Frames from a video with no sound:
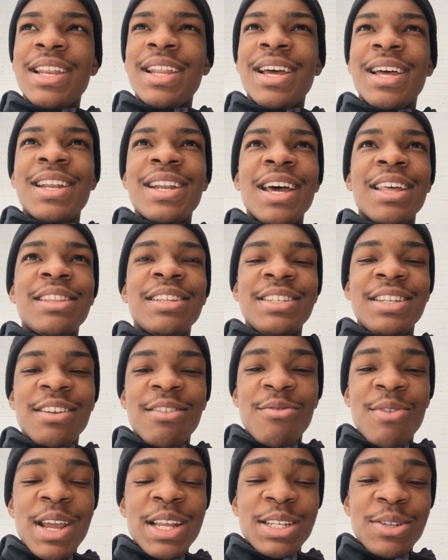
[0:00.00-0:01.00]
another
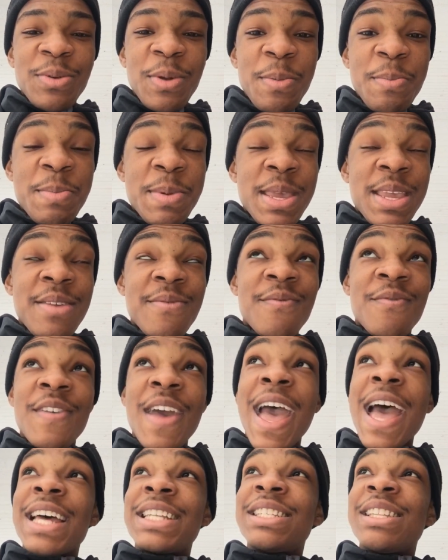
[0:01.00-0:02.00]
generation would be
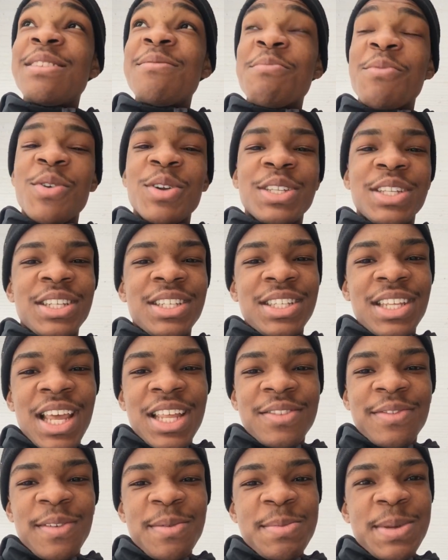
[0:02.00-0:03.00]
vastly more
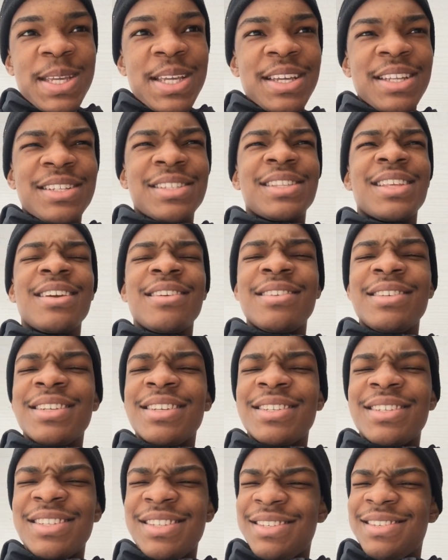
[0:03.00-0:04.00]
successful because they're
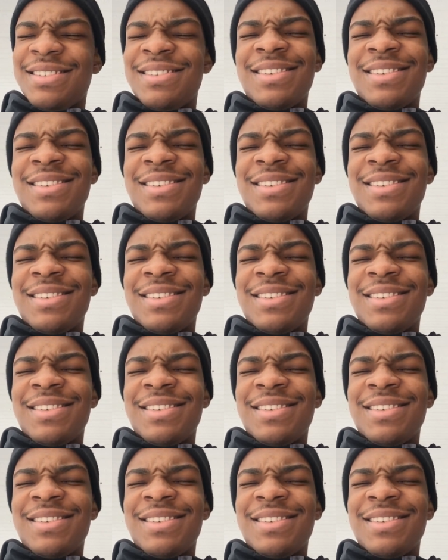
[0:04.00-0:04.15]
just